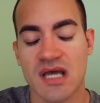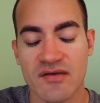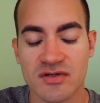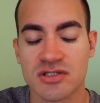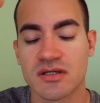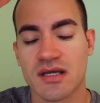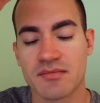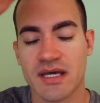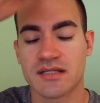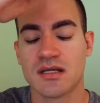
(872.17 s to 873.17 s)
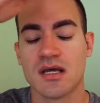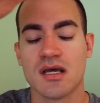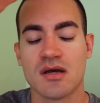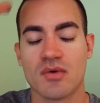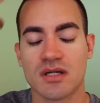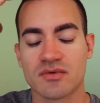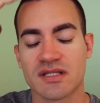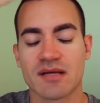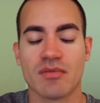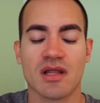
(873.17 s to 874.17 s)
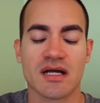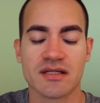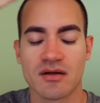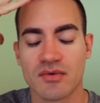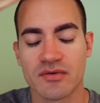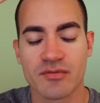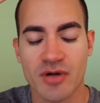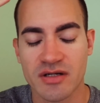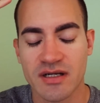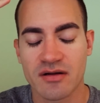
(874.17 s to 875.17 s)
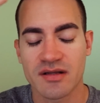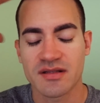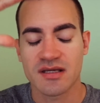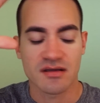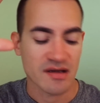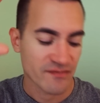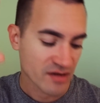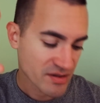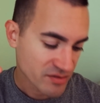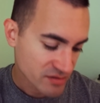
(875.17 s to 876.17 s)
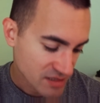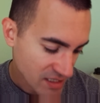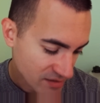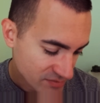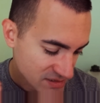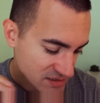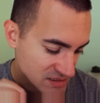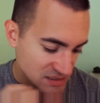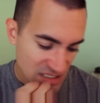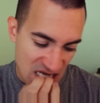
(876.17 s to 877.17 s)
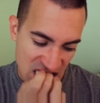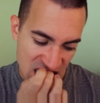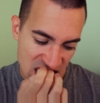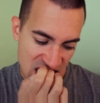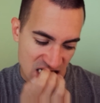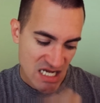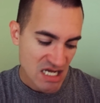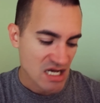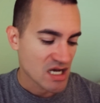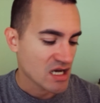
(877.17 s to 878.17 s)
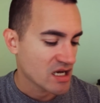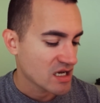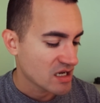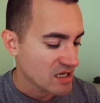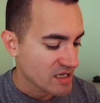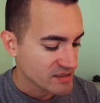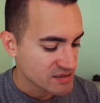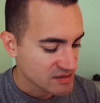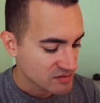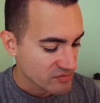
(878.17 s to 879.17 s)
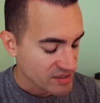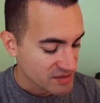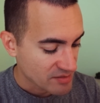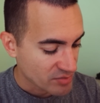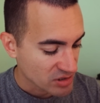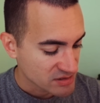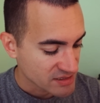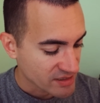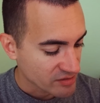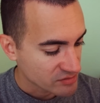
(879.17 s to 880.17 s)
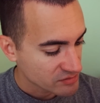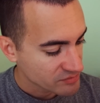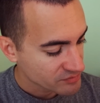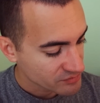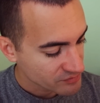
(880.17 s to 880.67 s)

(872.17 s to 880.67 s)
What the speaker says: average-looking men, one with, like, blonde hair, one with brown hair, I think, I forgot their names, I didn't write that part down,